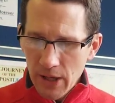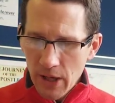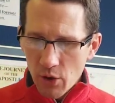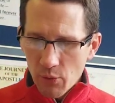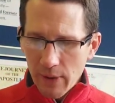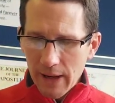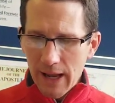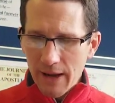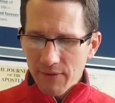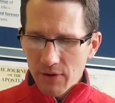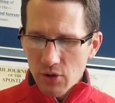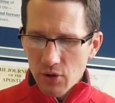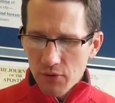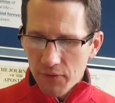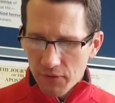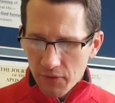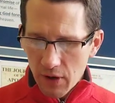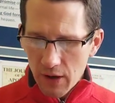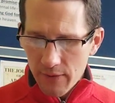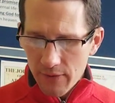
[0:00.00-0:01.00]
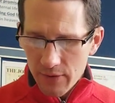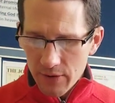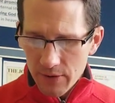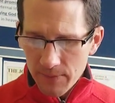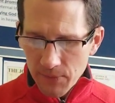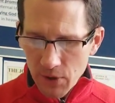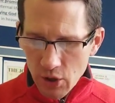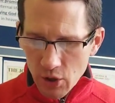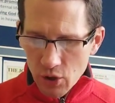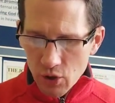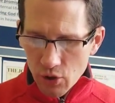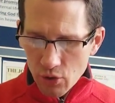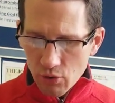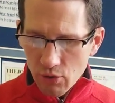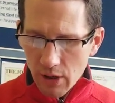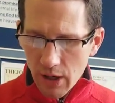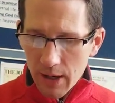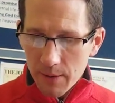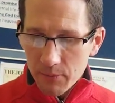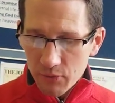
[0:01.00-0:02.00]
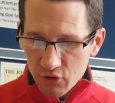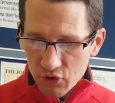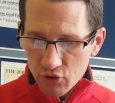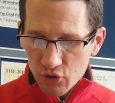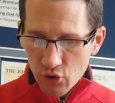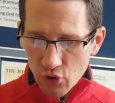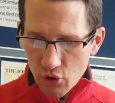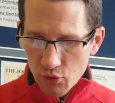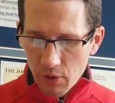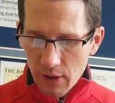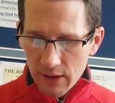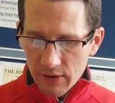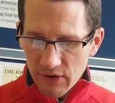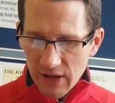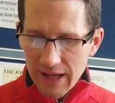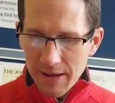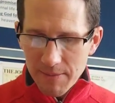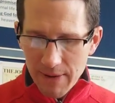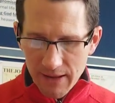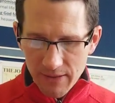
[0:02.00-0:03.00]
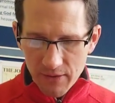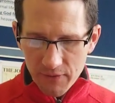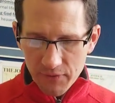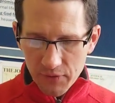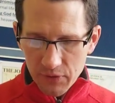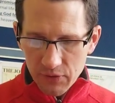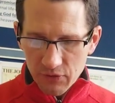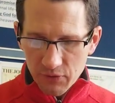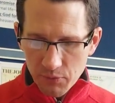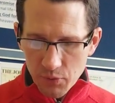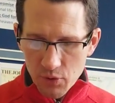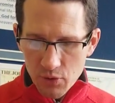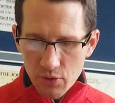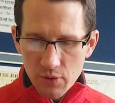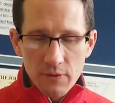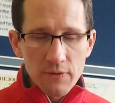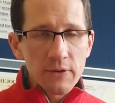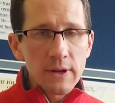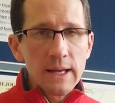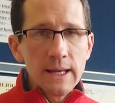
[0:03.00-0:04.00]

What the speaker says: we have a new Father who comes to us. He made the first move.